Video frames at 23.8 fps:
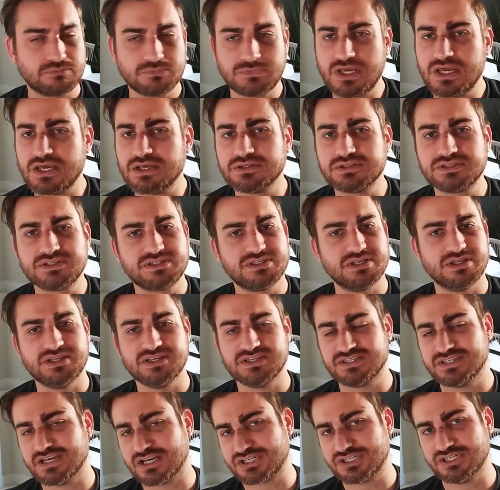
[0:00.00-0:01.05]
hints in
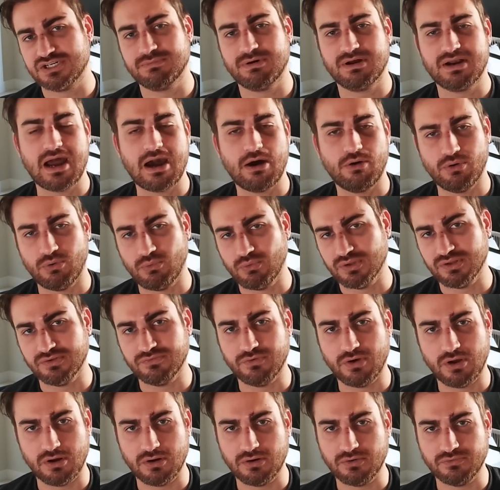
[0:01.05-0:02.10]
this section about how it will
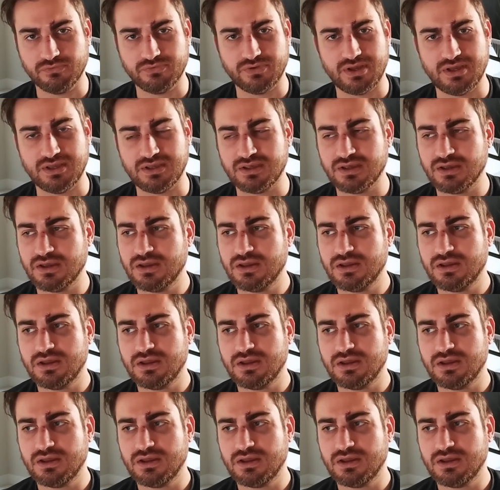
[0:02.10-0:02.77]
evolve, like